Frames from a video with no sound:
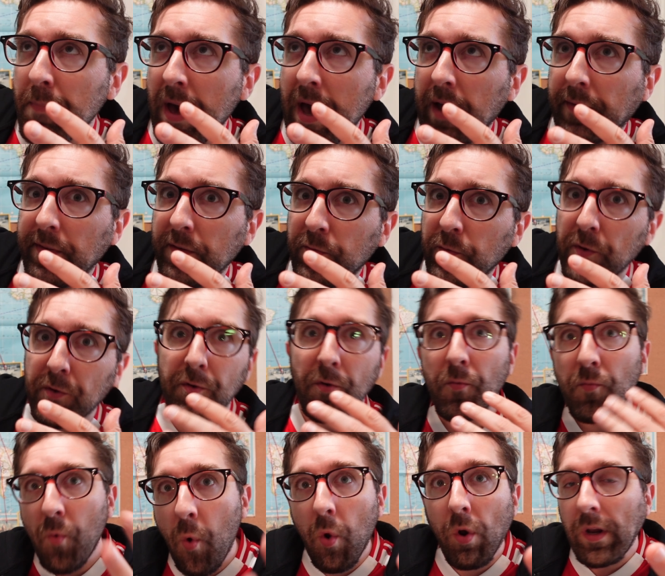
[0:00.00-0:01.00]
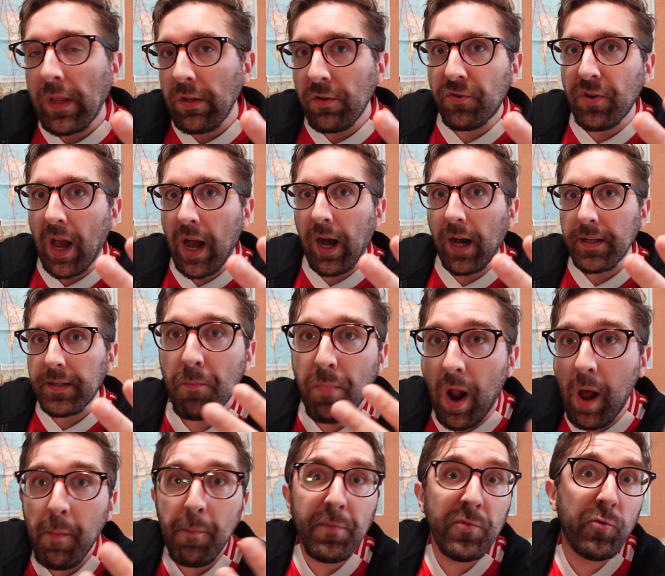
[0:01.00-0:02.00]
back, this was a warning shot.
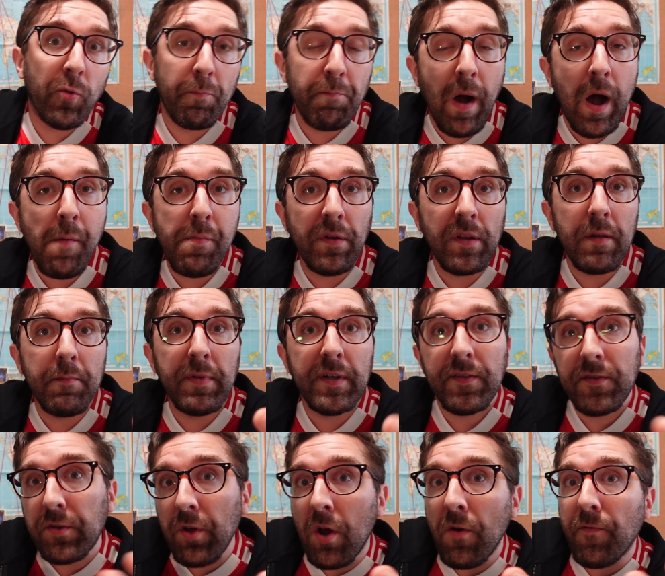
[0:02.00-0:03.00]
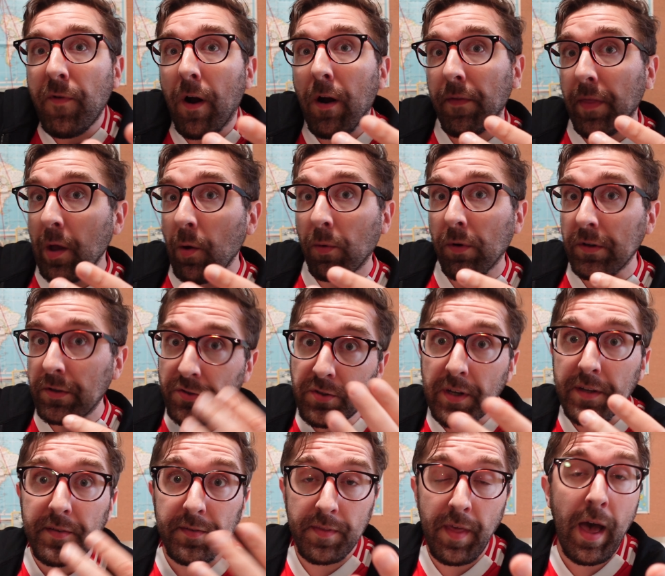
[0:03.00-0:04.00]
Problems were bubbling, but so far they were
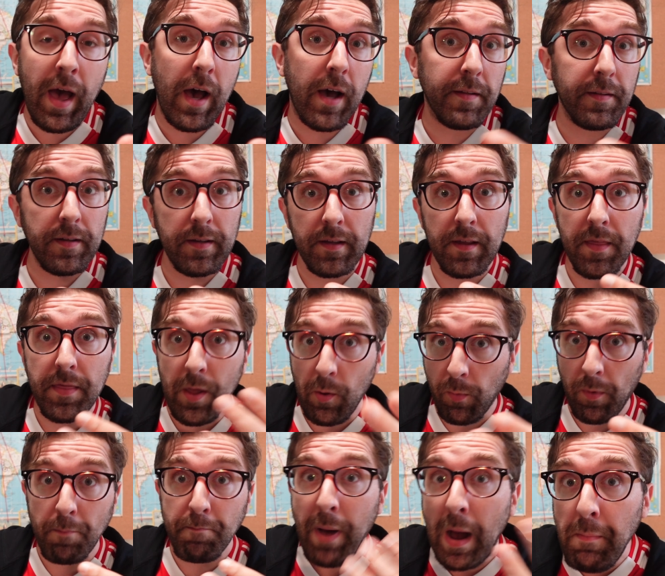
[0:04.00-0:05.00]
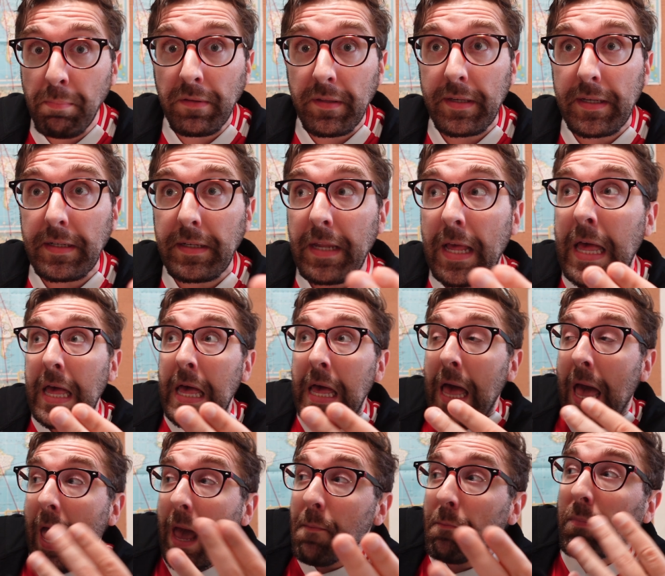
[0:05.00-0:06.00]
just that. They were bubbling.
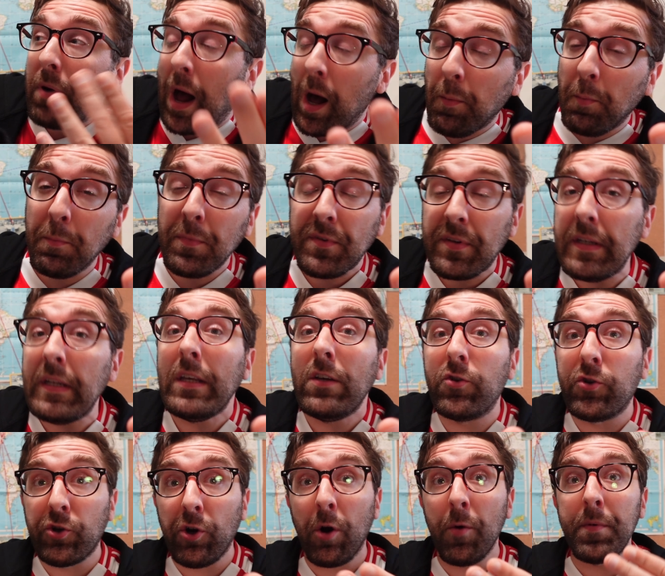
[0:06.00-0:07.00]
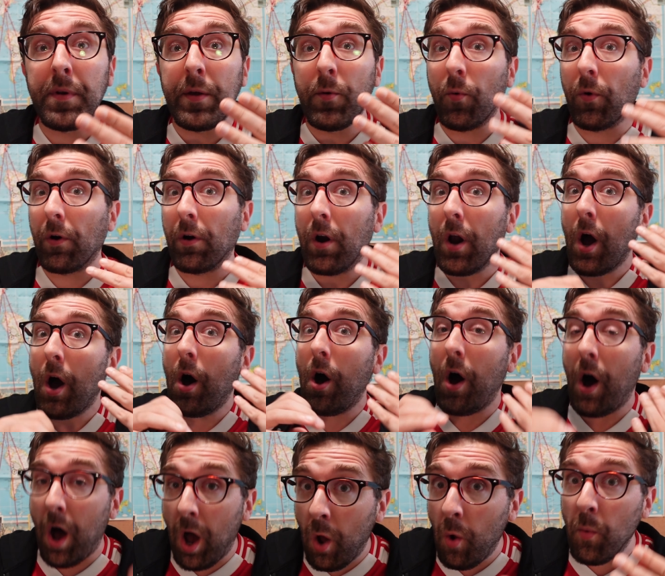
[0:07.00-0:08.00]
And problems in East Germany were
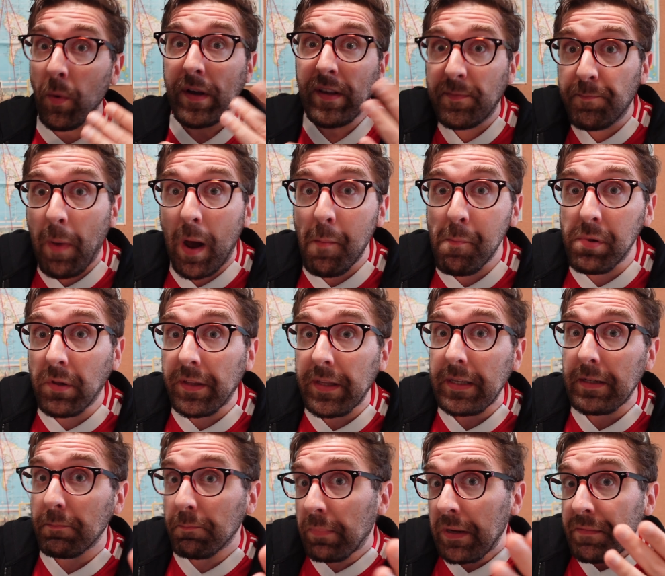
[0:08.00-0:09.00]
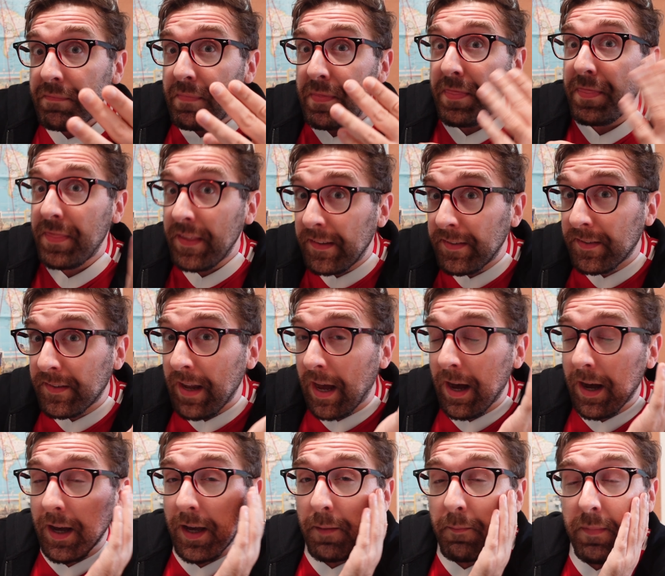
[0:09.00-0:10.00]
always bubbling, but this
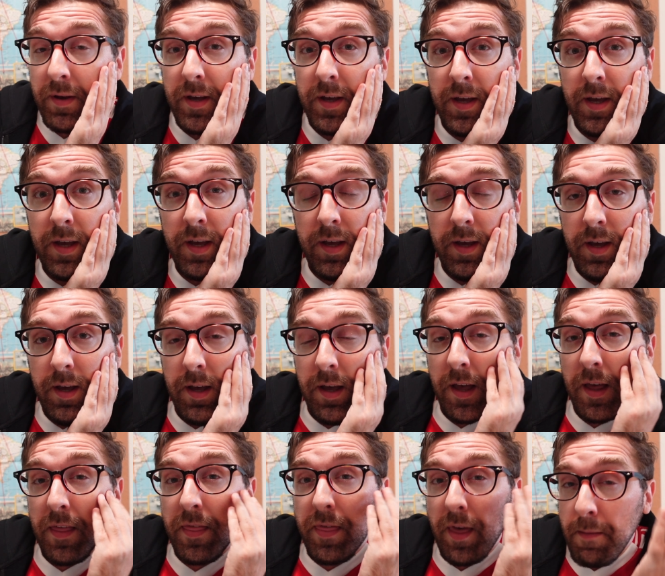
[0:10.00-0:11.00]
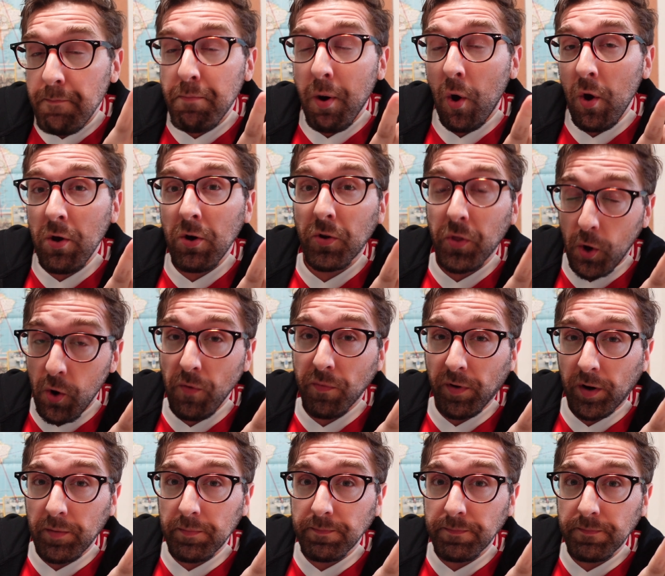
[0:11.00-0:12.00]
time, they boiled over.